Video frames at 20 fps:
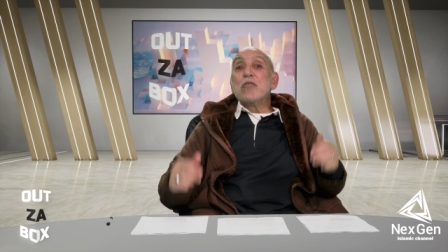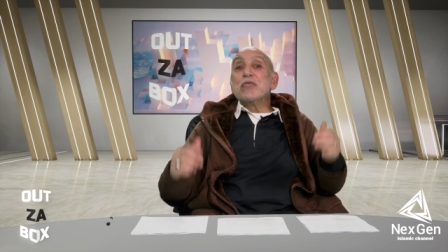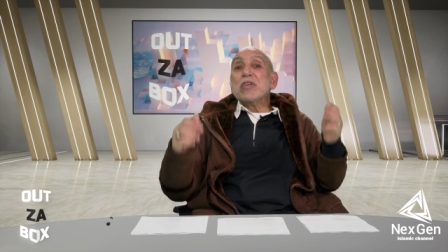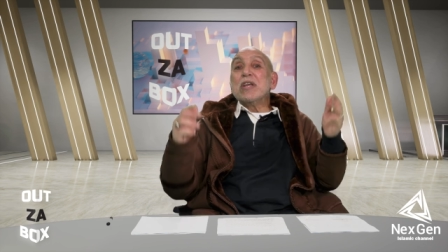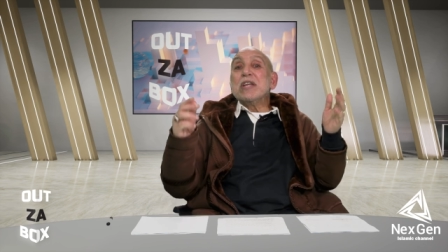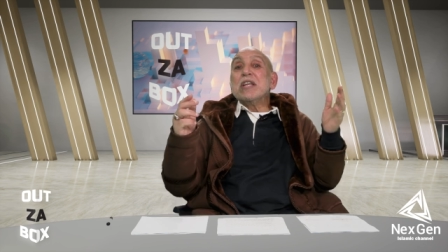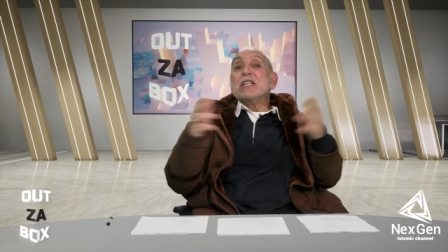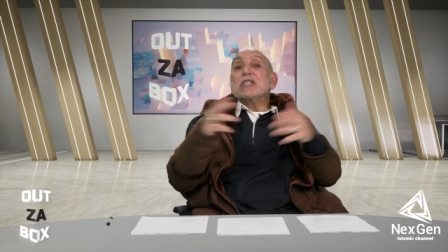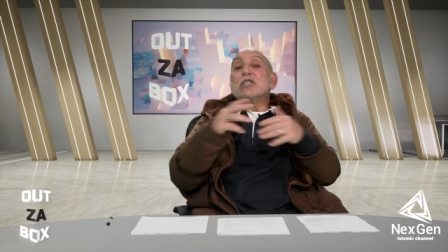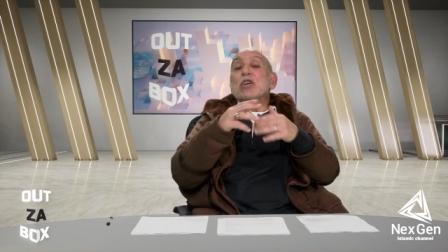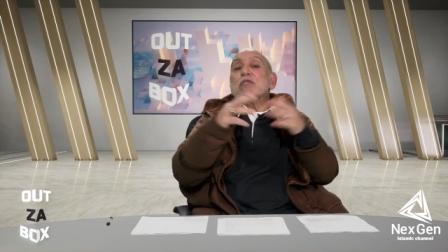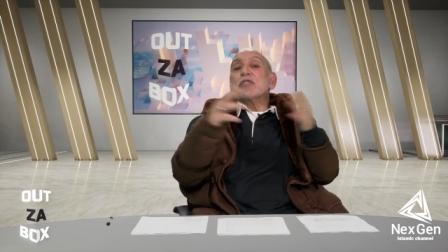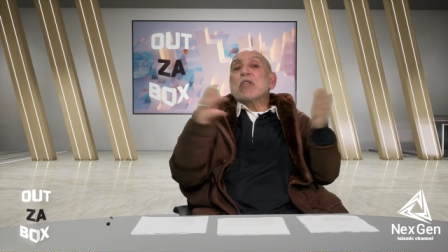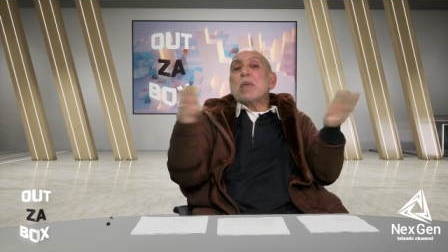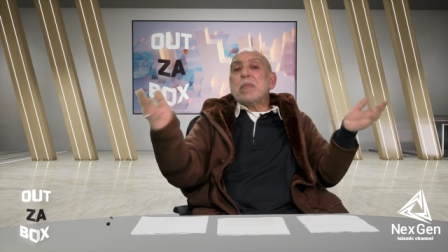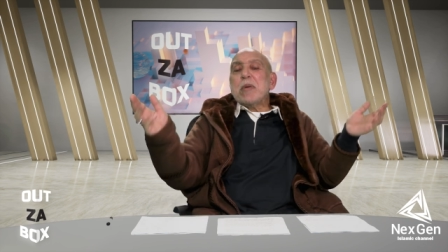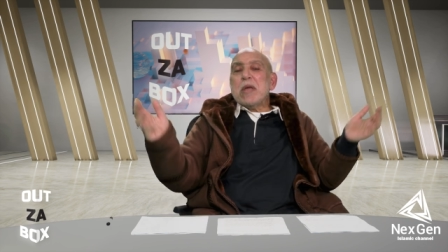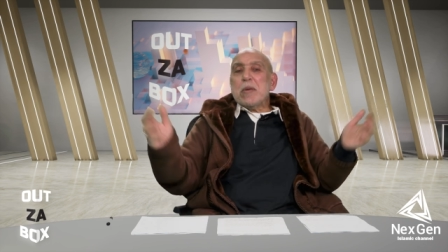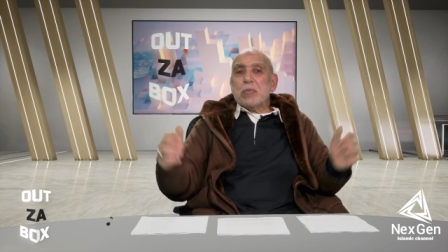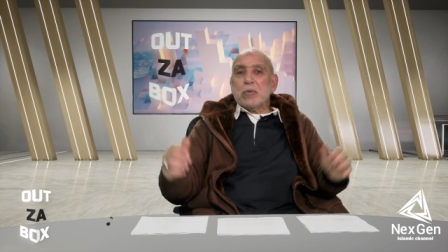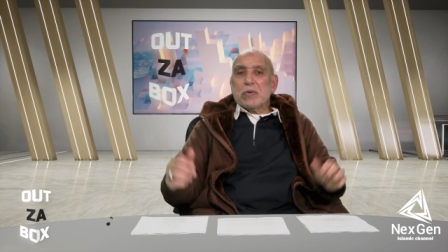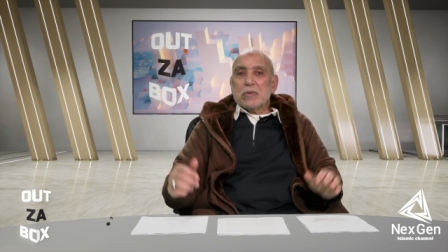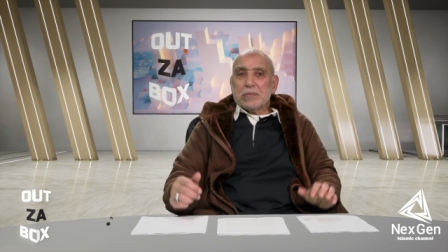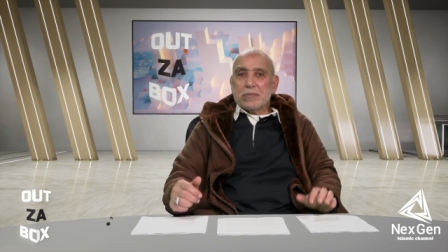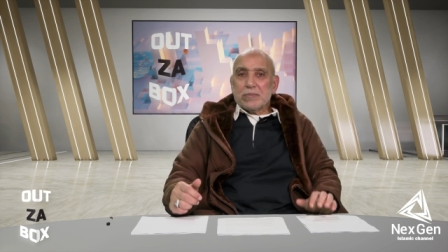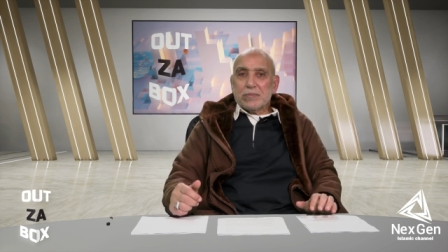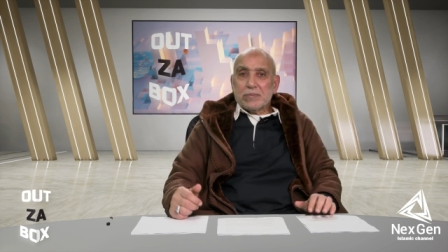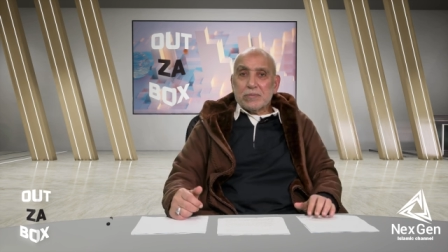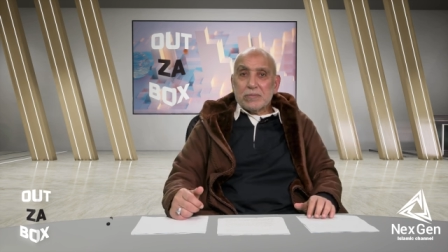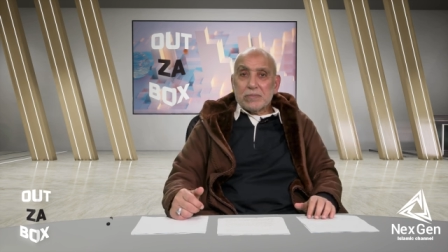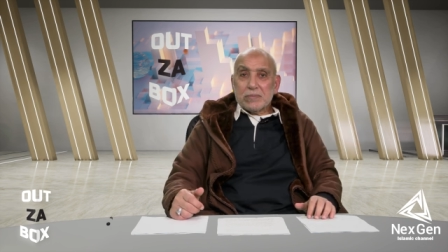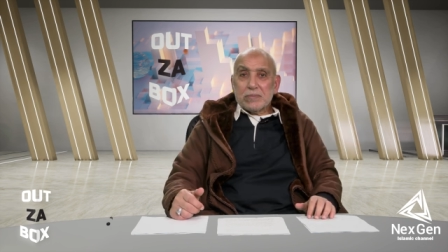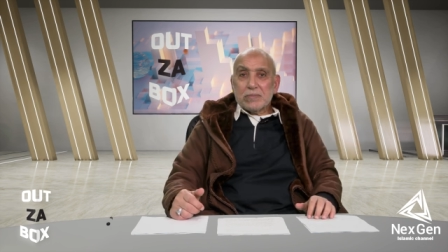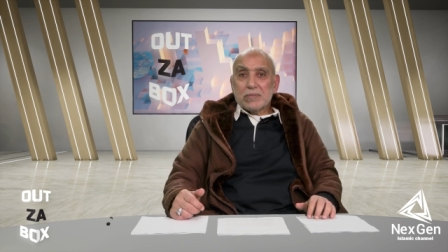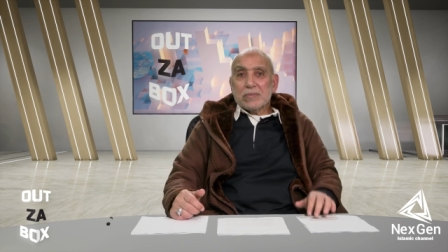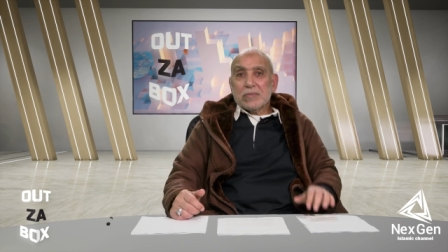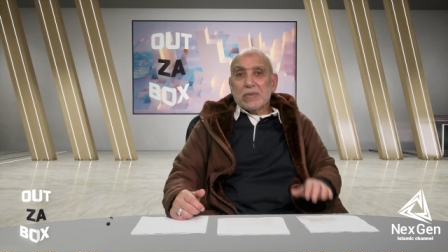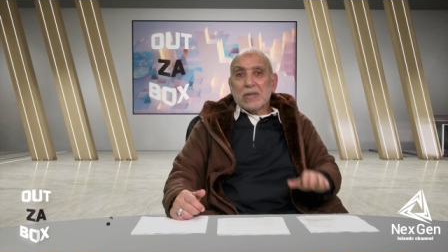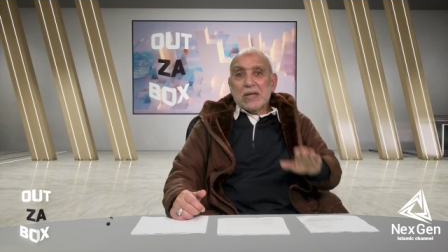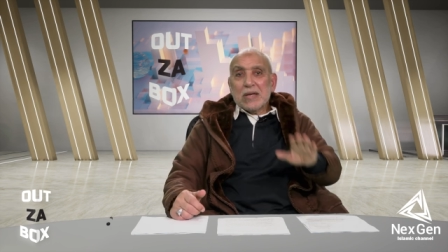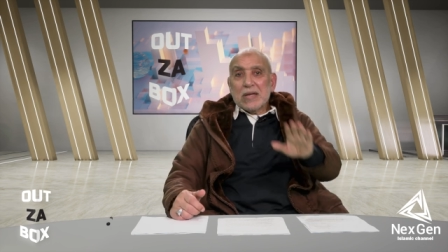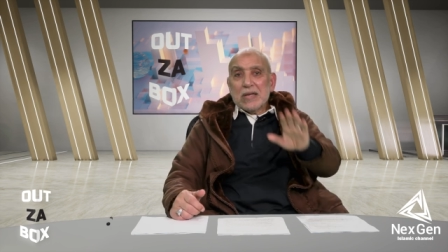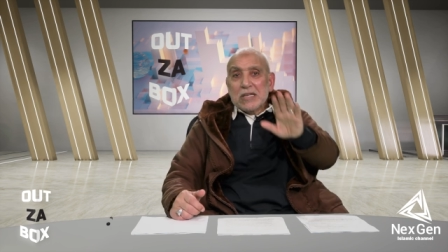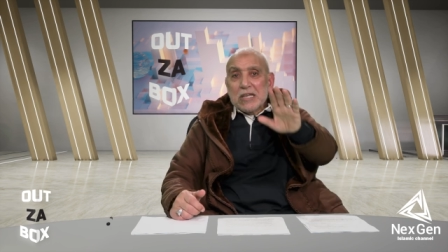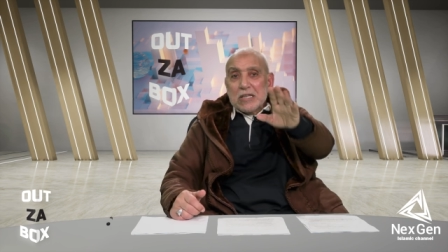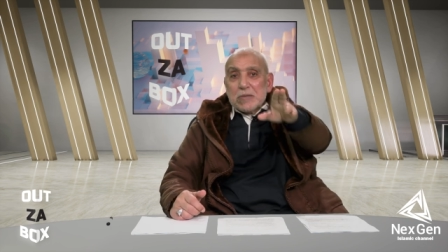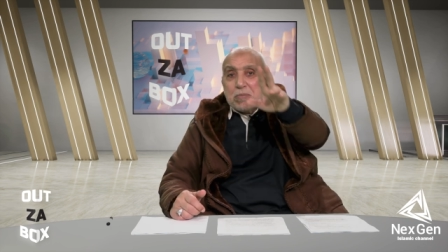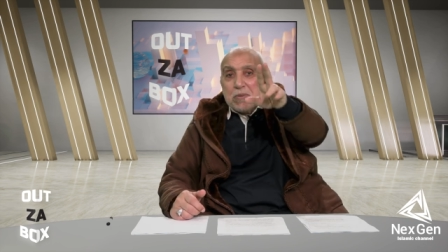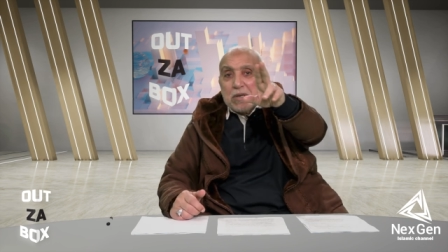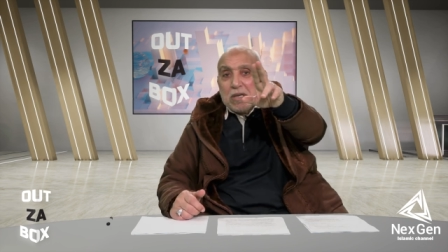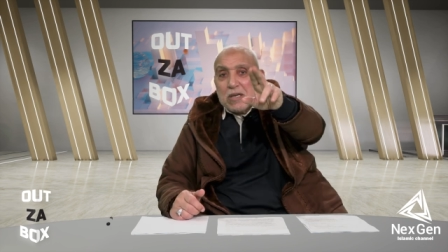of the needs of the people. Let